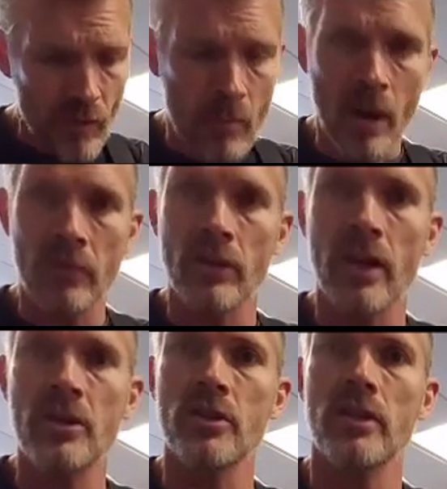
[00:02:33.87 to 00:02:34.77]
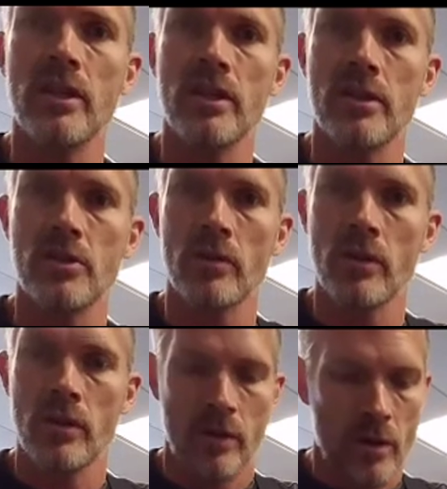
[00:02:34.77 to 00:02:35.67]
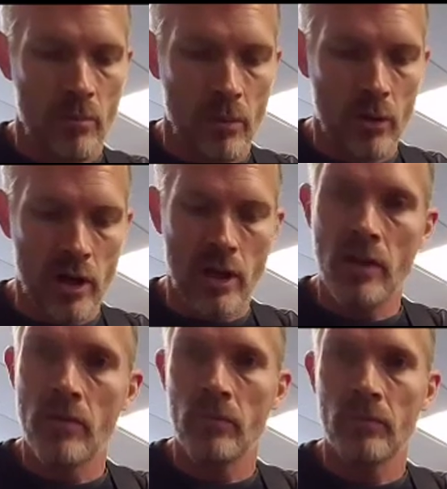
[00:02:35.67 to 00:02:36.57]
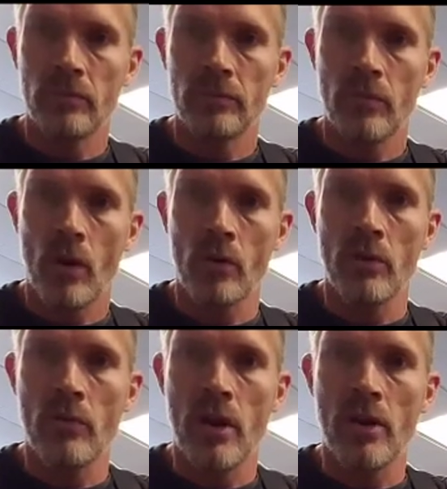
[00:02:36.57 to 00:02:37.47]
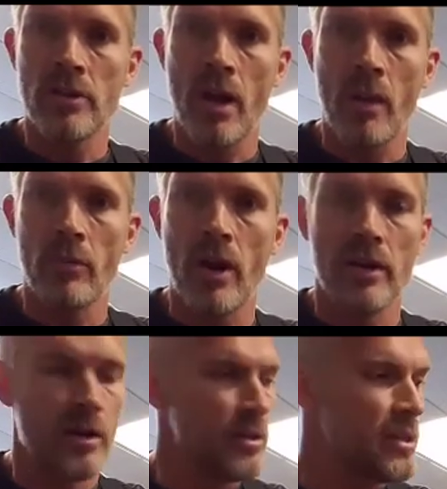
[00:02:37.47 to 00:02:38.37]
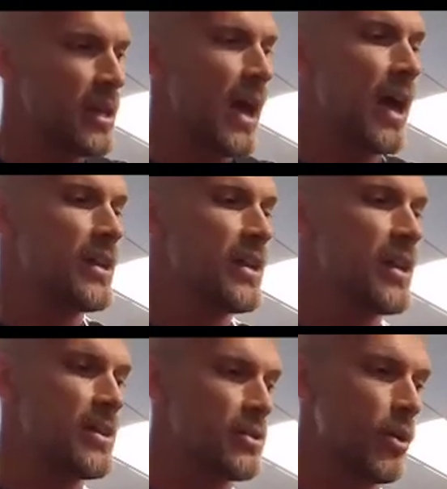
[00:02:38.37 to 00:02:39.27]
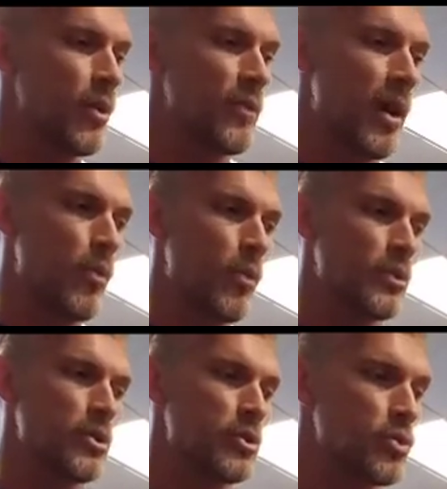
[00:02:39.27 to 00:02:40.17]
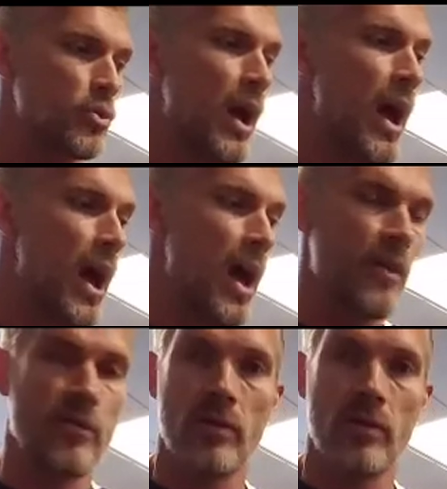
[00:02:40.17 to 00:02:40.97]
modification is putting on the very top right here this high D. So if I want to drive